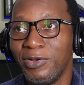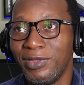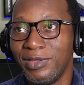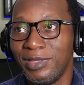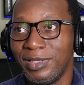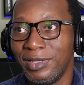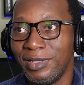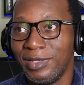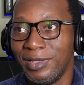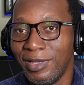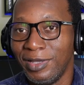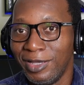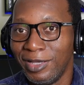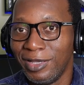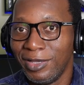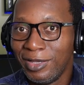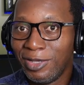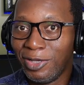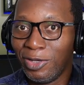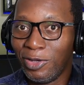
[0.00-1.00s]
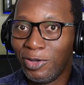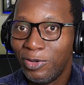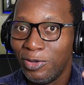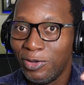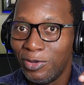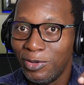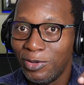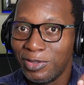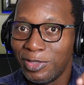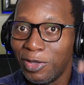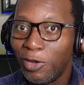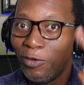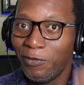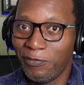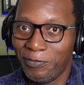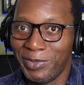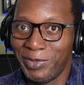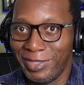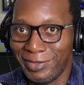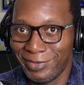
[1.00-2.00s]
on the
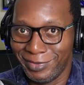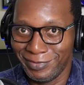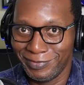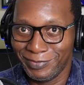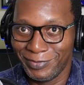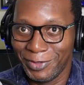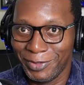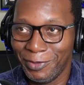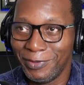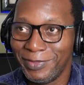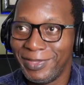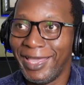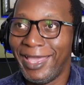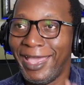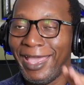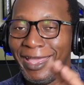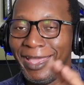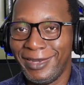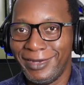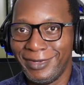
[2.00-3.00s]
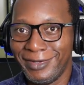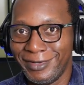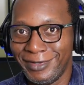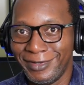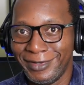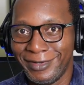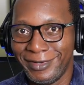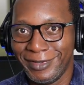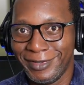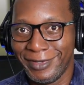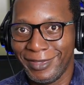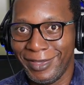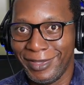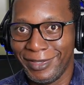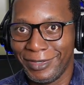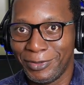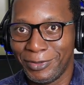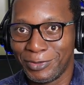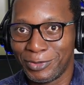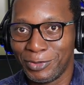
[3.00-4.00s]
offbeat, on the and.
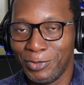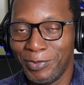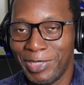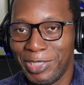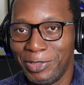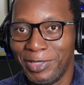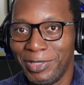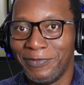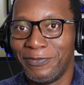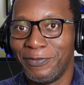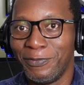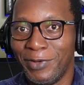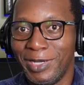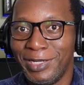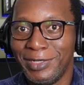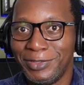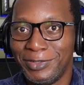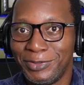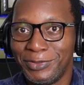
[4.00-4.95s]
Okay, because normally you have 1,